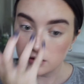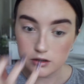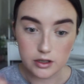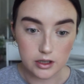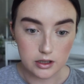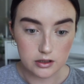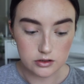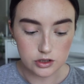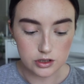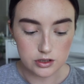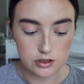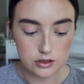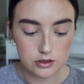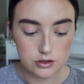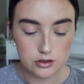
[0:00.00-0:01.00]
They're just
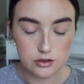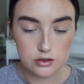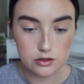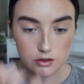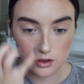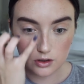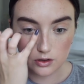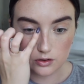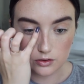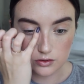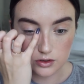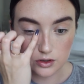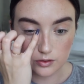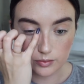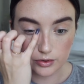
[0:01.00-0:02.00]
so
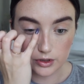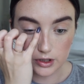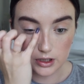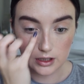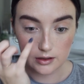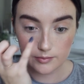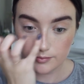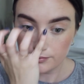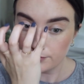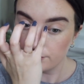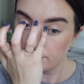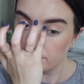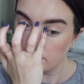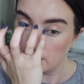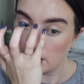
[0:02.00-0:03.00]
pretty.
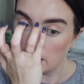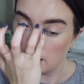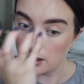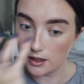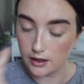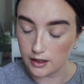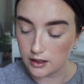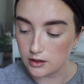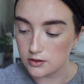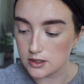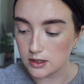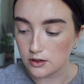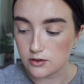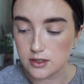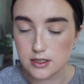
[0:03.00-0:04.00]
And I like
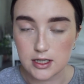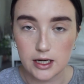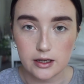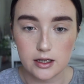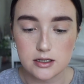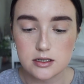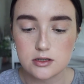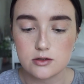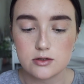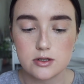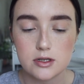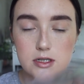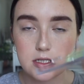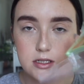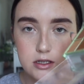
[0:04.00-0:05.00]
using those as highlights too. So
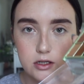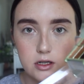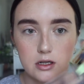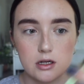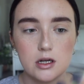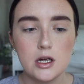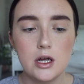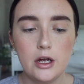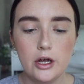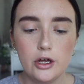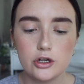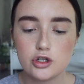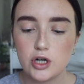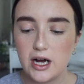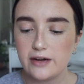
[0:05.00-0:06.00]
this is a good
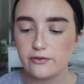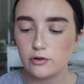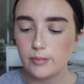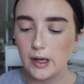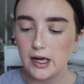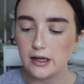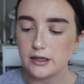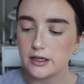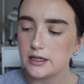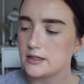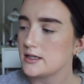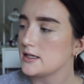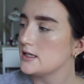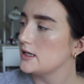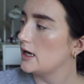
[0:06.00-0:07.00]
travel palette. It
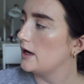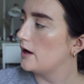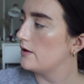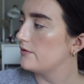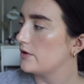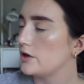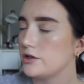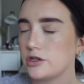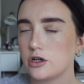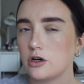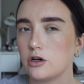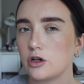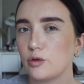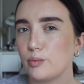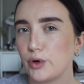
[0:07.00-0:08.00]
doesn't have a
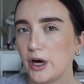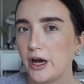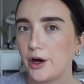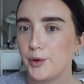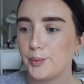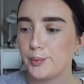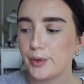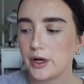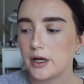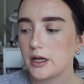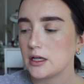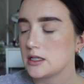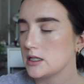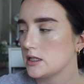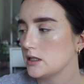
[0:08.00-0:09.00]
dark brown,
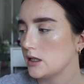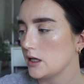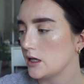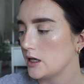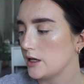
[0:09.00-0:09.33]
but